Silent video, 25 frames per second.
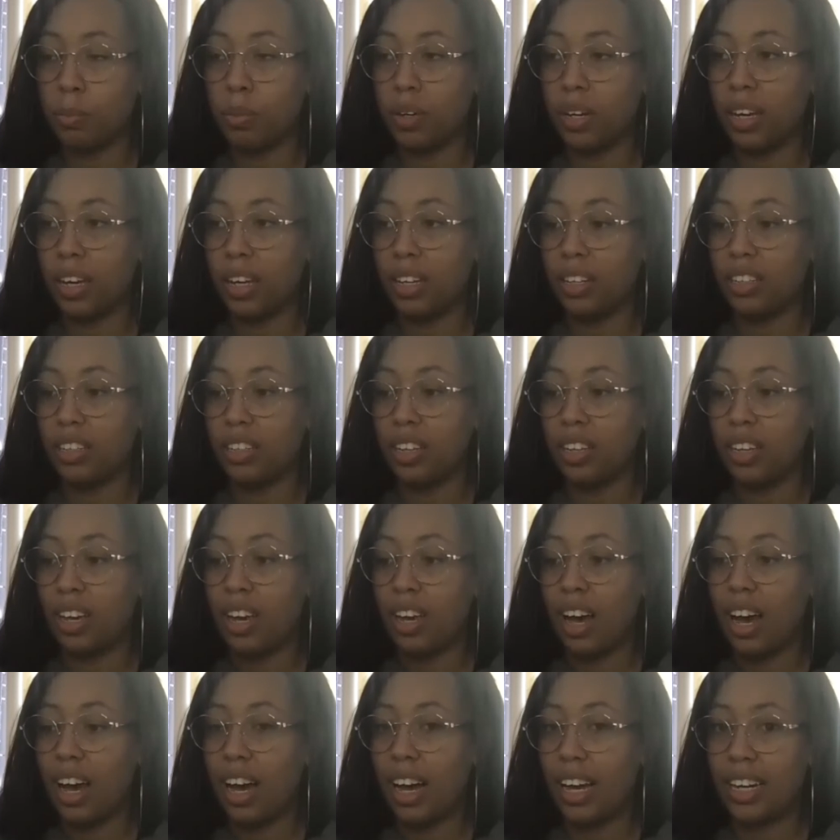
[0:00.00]
but
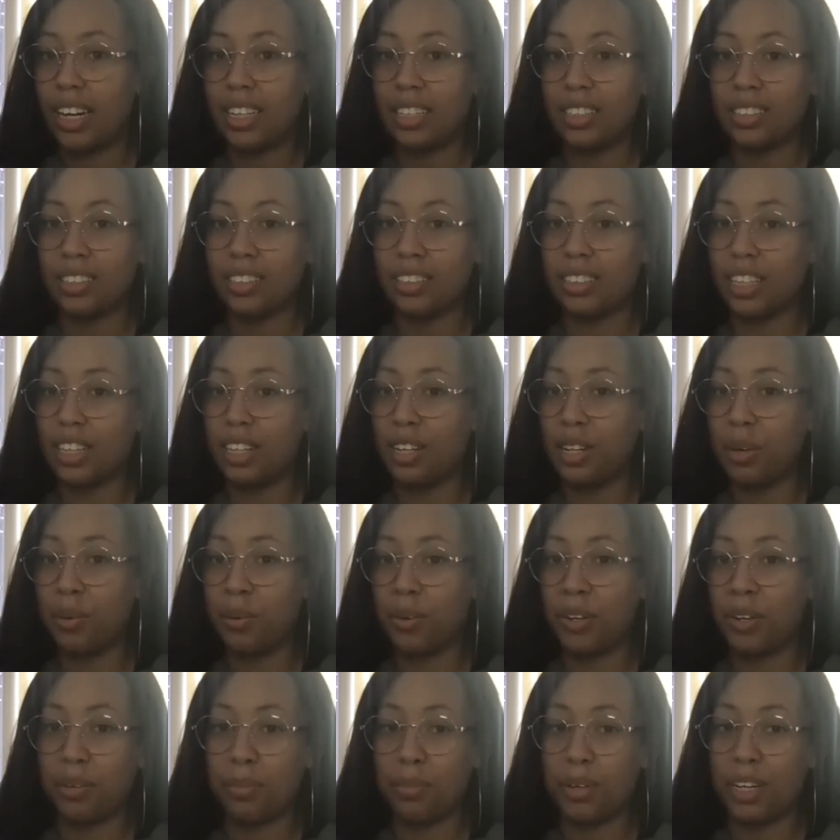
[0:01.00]
i didn't see
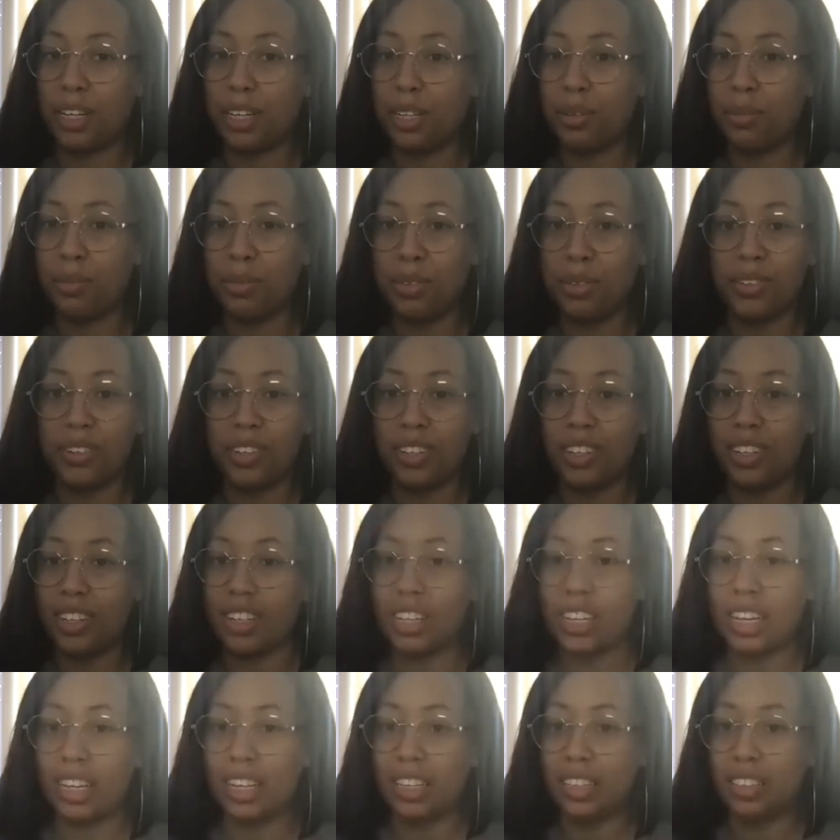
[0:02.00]
anyone in my
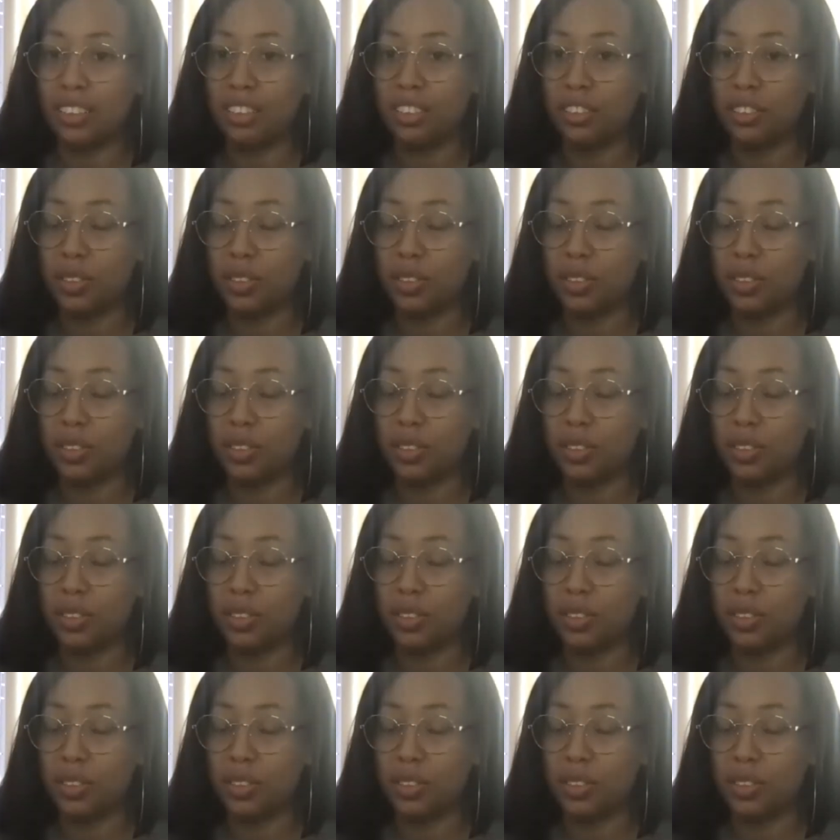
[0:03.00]
community